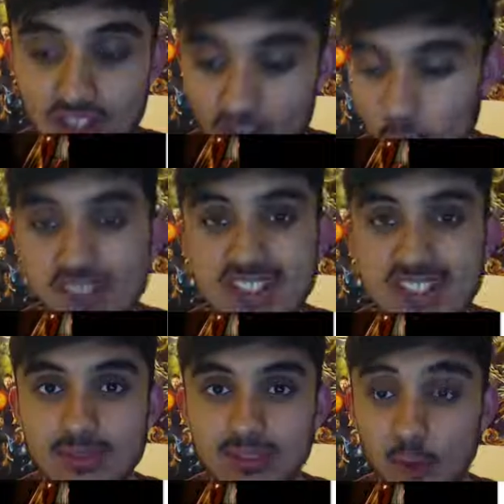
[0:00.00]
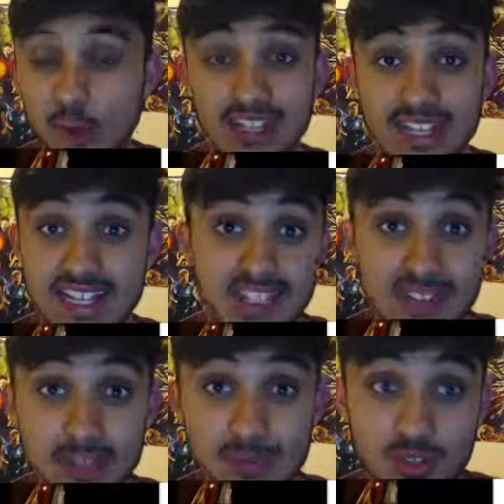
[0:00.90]
want to see more of the kids
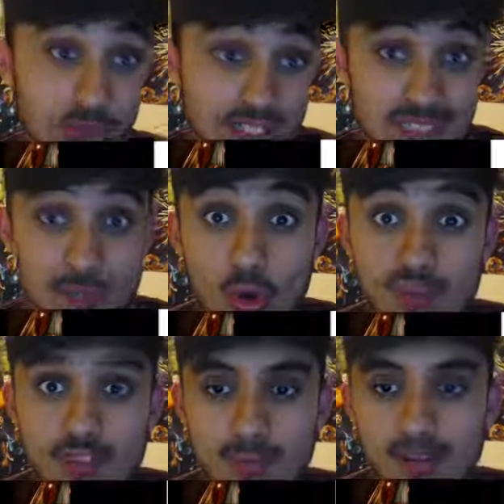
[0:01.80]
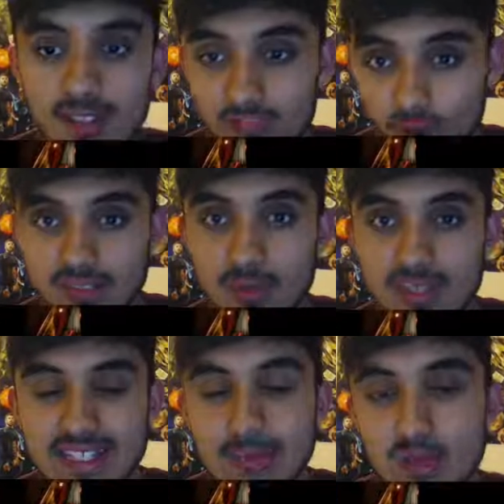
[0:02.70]
developed. You want to see more of them, and hopefully we
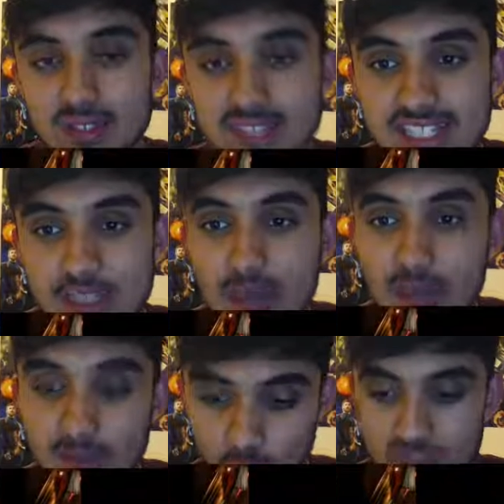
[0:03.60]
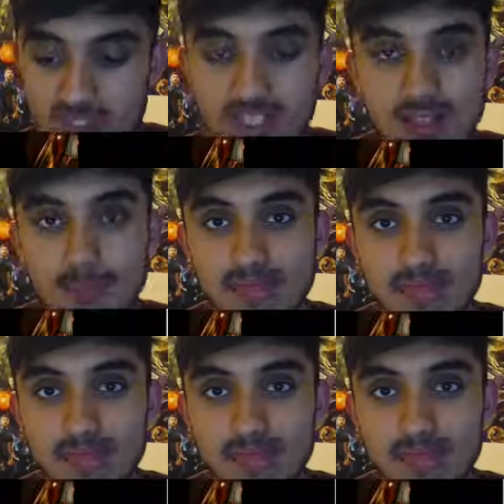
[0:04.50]
see that more in the sequel. But of course, Billy